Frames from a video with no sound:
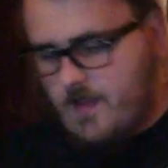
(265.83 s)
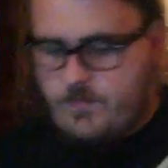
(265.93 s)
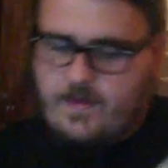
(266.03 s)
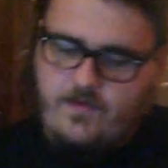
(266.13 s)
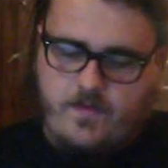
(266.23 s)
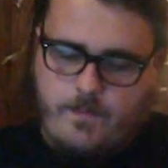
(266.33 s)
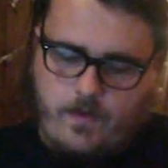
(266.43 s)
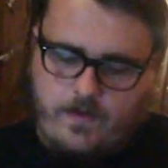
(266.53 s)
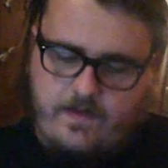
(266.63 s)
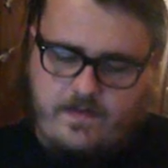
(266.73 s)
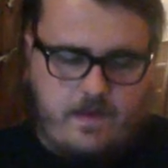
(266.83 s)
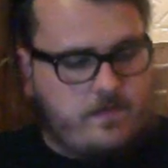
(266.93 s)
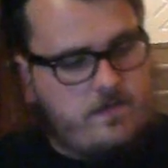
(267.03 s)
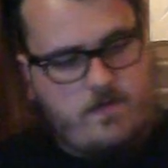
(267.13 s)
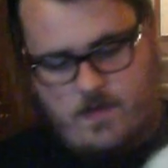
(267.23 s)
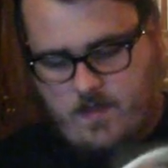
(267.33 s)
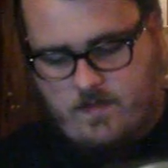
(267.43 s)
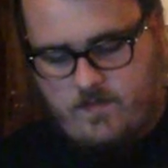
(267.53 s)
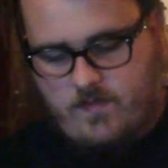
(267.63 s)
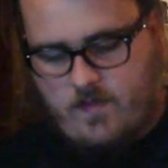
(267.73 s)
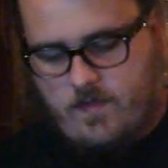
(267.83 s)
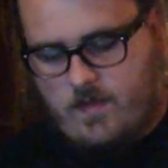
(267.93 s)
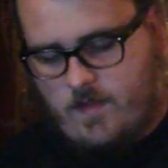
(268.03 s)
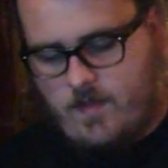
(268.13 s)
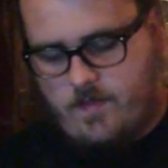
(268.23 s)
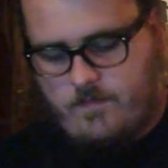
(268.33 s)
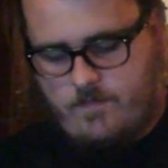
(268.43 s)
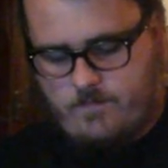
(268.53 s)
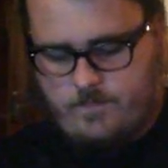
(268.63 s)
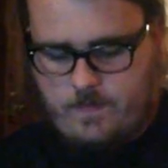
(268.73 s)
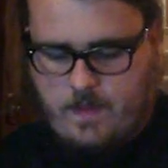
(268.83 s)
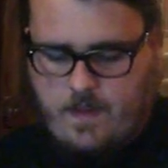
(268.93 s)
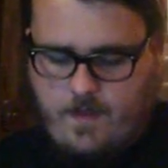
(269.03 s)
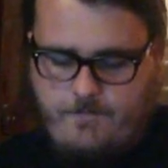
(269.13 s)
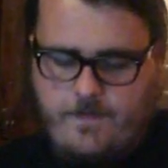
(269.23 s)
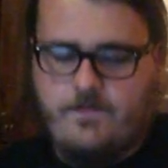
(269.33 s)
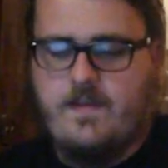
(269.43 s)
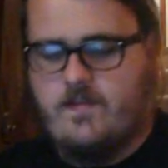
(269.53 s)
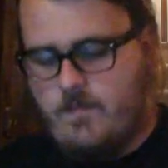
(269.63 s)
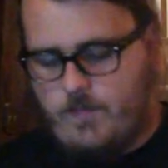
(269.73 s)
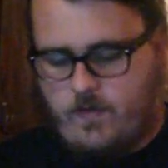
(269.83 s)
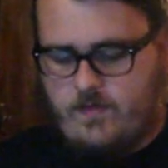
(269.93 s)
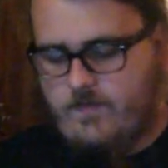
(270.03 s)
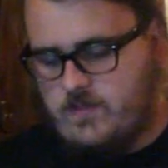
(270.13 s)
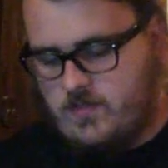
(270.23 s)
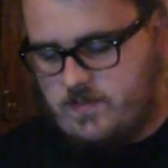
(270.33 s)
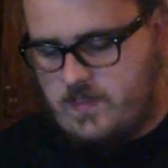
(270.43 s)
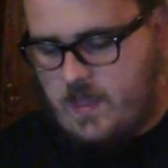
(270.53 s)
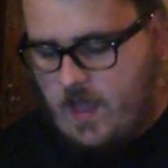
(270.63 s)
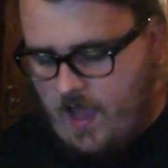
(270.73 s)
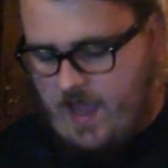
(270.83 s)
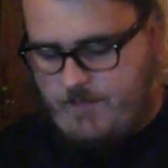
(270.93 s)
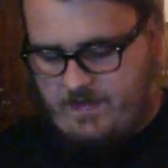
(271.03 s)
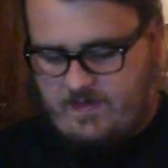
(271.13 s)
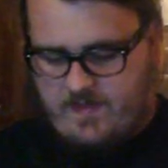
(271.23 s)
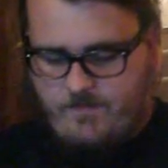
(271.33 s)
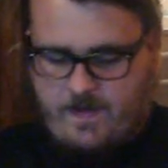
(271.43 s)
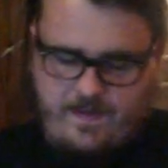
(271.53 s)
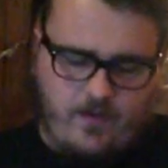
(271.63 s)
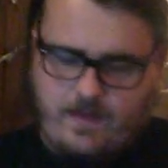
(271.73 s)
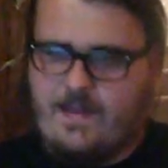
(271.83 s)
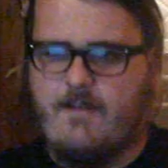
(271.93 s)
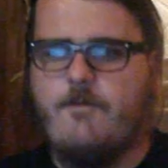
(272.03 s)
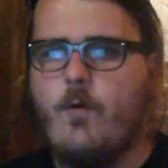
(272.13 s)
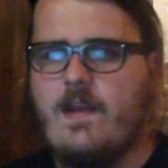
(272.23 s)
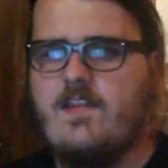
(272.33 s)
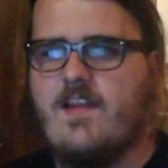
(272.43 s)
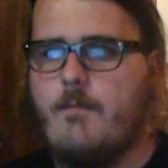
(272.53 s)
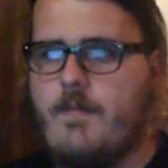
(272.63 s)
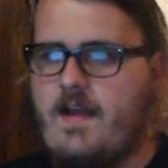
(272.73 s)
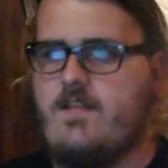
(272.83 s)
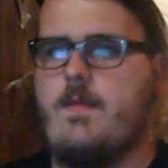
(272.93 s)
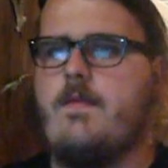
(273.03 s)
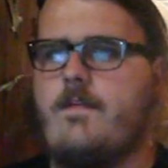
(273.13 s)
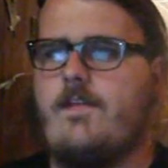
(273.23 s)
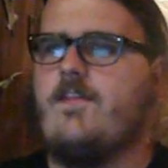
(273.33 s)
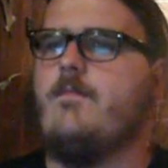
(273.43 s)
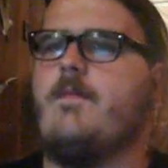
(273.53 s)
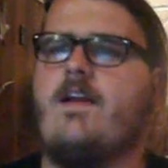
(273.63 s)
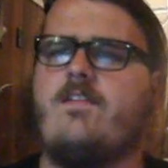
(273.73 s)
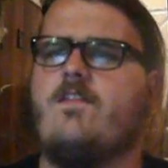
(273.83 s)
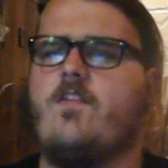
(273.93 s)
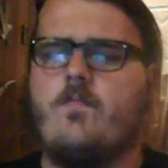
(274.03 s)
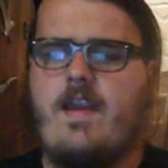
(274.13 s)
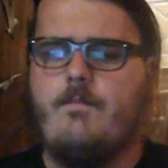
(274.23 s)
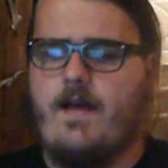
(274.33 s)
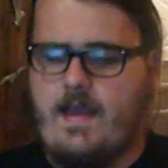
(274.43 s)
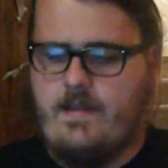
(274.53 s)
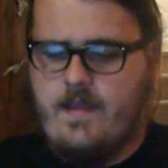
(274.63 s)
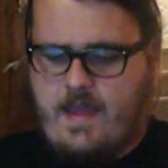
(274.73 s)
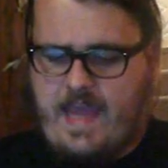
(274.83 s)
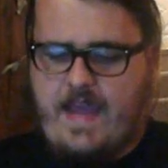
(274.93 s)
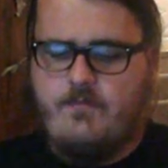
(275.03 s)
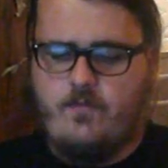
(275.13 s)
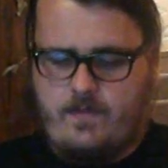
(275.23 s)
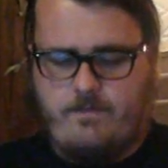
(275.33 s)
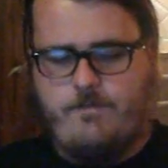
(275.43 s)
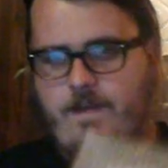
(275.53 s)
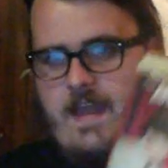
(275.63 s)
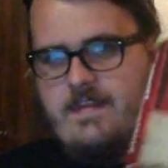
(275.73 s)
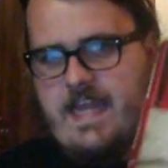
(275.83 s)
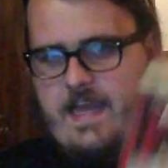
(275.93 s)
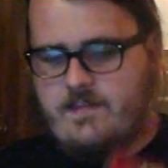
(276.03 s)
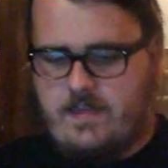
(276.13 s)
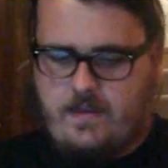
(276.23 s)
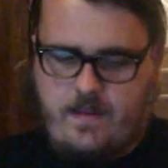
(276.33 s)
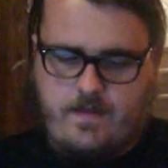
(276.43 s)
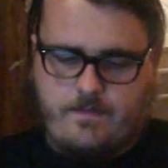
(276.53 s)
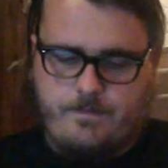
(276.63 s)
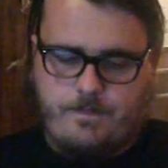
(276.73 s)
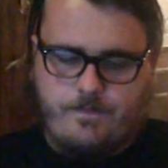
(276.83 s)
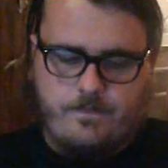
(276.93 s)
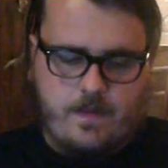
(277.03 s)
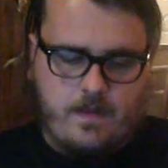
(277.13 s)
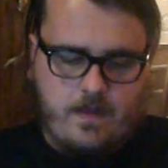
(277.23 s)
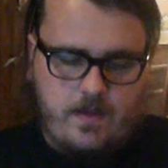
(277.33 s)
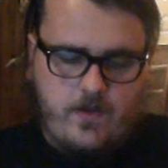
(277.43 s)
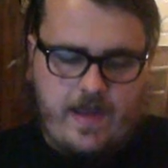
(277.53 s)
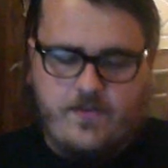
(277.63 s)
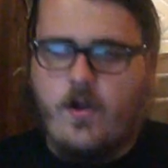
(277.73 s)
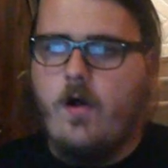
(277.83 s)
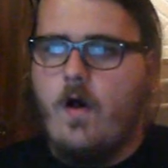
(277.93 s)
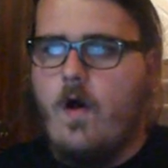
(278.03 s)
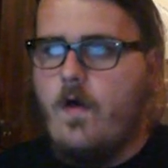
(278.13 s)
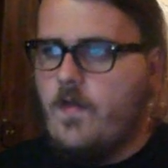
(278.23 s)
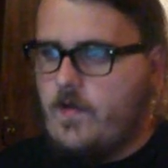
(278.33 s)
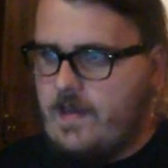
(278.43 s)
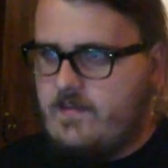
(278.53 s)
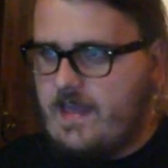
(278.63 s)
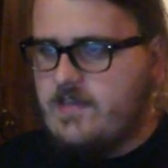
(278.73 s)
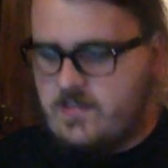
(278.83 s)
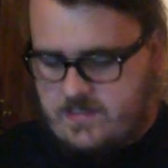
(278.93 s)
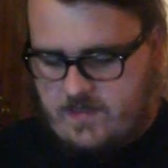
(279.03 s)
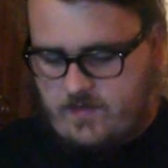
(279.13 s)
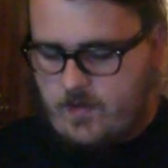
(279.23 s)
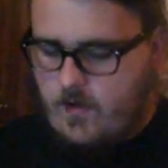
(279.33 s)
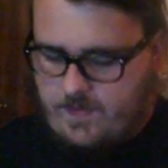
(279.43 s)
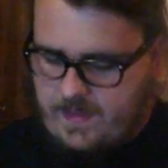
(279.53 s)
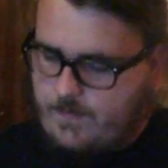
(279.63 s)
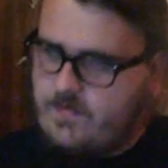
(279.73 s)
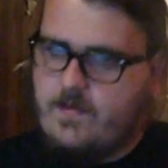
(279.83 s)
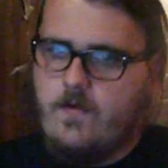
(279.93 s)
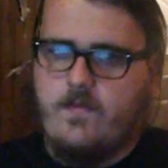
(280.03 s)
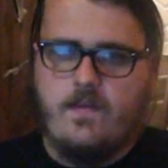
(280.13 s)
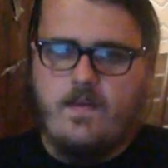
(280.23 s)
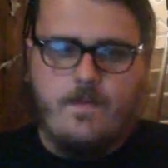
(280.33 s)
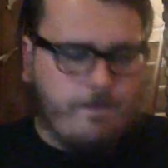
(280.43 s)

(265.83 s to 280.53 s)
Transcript: And plus there's a bonus disc. There's a 5th disc of bonus features. I picked this up for I think only like 40-some bucks, maybe 50-some bucks. And it's a great buy. Absolutely fantastic. It has all the great sketches as in all the episodes.